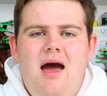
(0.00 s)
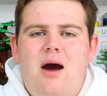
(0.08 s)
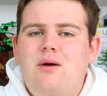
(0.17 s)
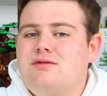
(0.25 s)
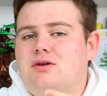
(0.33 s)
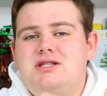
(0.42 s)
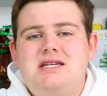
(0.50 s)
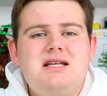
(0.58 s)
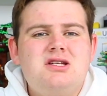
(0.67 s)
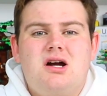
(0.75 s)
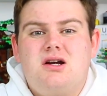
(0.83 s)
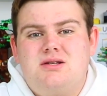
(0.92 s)
However, on
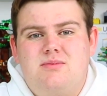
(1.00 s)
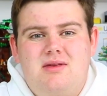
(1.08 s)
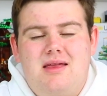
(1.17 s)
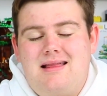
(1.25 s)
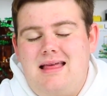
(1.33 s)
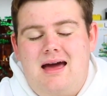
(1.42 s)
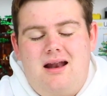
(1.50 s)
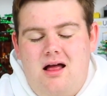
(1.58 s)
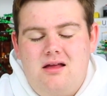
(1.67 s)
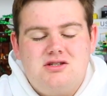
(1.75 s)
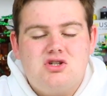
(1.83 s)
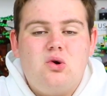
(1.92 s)
TikTok or something like that,
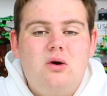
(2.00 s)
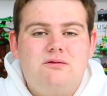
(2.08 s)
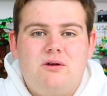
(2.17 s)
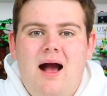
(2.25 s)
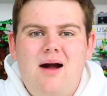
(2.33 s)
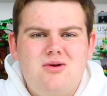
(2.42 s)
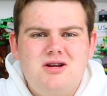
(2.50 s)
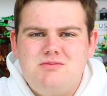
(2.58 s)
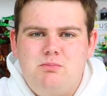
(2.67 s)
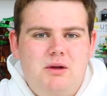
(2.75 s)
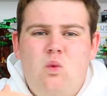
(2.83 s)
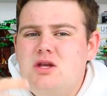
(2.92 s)
I'll scroll for hours.
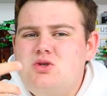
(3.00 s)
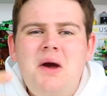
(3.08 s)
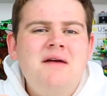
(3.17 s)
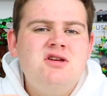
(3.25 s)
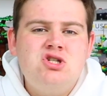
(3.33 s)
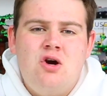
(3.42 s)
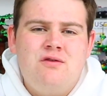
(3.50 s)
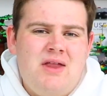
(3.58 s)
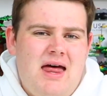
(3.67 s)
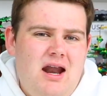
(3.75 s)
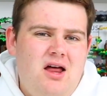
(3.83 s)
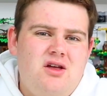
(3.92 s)
What do I have to show
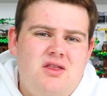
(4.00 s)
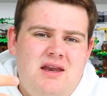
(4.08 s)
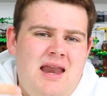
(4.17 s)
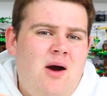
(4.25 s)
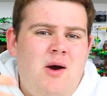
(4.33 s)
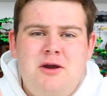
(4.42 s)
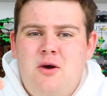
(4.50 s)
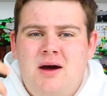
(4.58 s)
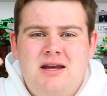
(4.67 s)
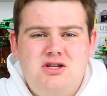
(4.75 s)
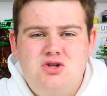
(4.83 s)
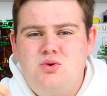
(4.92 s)
for that other than now I know
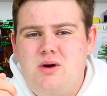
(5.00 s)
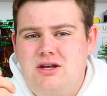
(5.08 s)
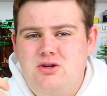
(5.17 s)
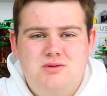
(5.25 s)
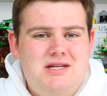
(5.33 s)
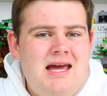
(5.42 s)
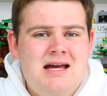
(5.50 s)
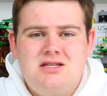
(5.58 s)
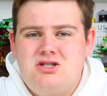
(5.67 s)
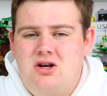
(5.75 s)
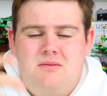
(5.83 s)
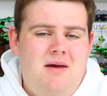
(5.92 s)
how to do a new
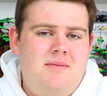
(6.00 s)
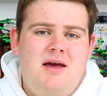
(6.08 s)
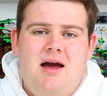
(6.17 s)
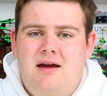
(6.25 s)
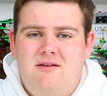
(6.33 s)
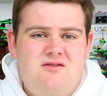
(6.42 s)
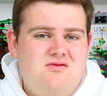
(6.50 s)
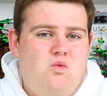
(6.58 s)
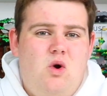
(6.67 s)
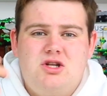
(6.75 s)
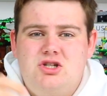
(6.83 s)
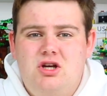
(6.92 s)
dance or maybe I
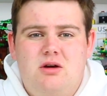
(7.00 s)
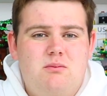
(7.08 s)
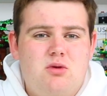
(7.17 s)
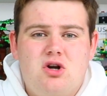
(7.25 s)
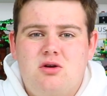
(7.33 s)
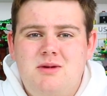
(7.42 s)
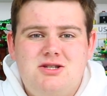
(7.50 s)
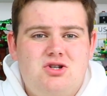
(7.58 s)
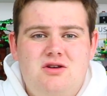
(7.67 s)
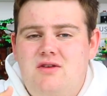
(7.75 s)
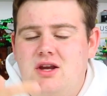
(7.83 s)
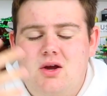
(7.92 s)
watched a murder
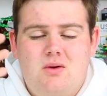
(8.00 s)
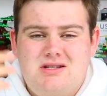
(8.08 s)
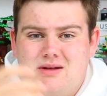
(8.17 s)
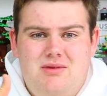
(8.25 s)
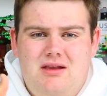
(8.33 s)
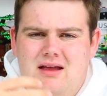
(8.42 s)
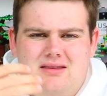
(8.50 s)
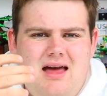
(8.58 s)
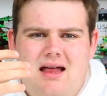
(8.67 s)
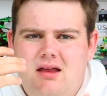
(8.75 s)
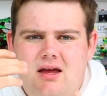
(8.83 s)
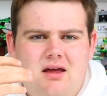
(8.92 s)
mystery video or something like
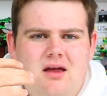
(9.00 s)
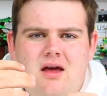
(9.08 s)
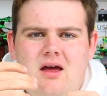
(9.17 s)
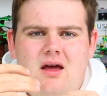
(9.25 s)
that? Like,